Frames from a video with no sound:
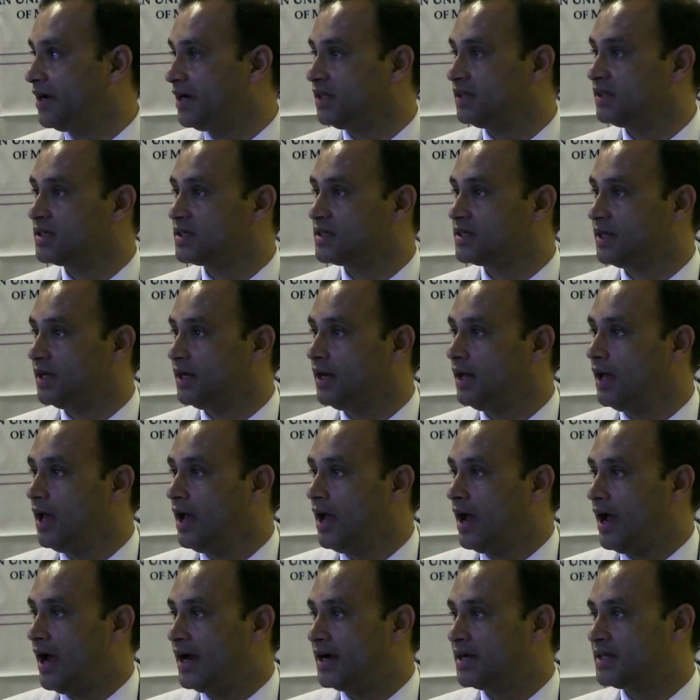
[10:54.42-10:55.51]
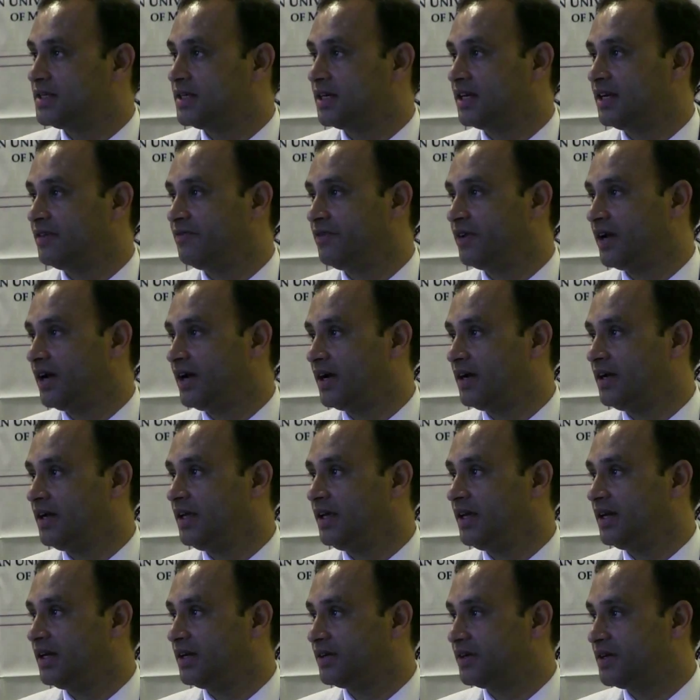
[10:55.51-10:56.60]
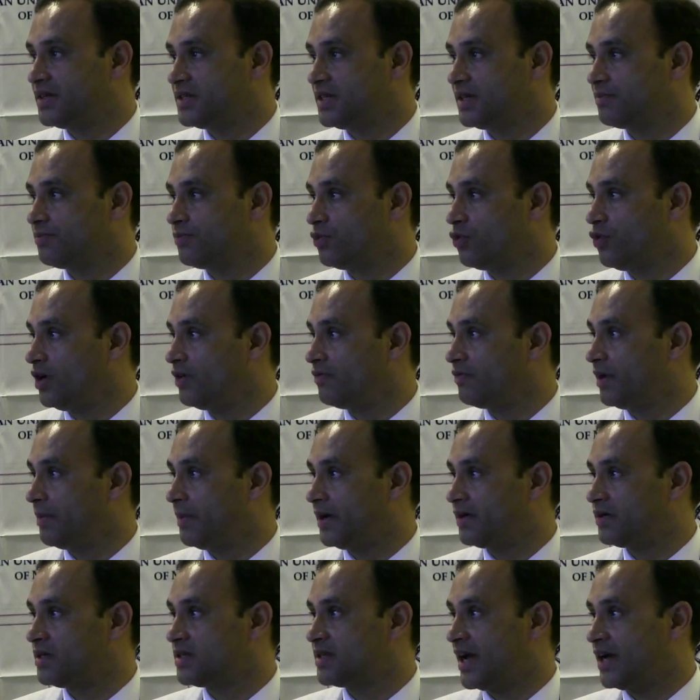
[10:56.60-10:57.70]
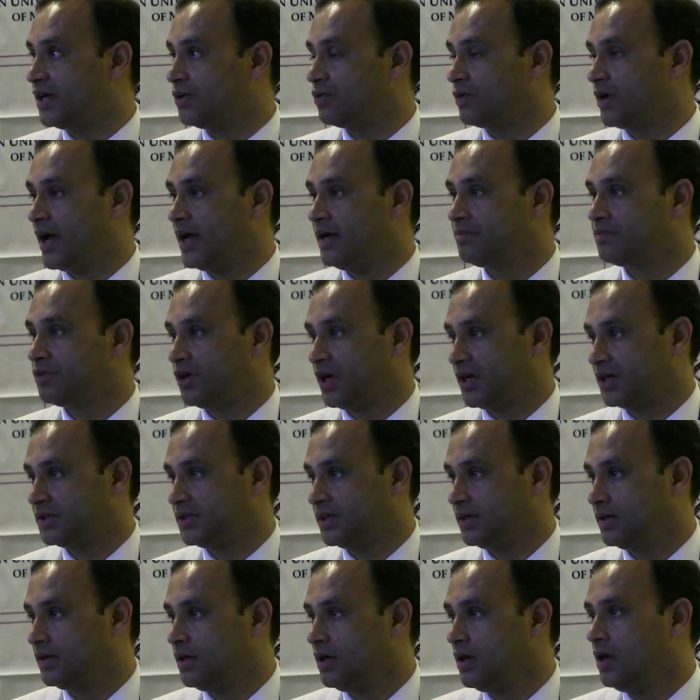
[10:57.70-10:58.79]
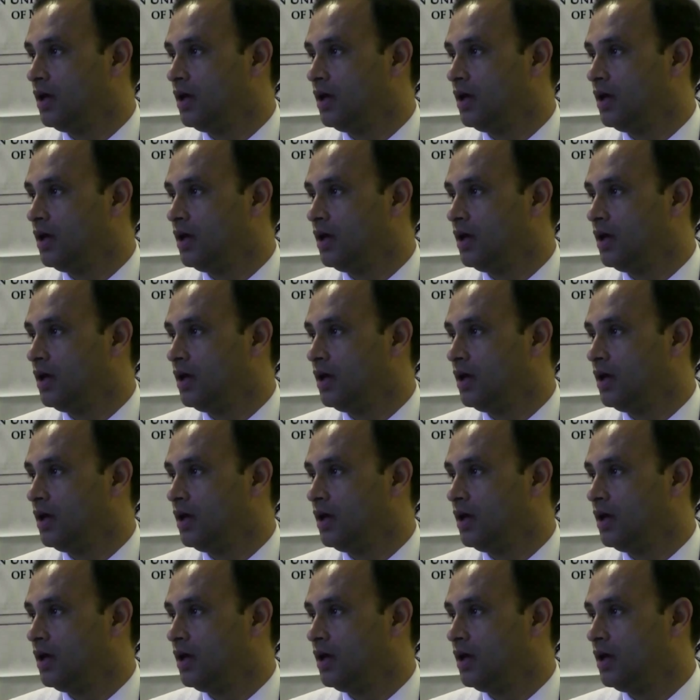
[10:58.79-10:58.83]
the cell and significantly increasing pro-inflammatory cytokine production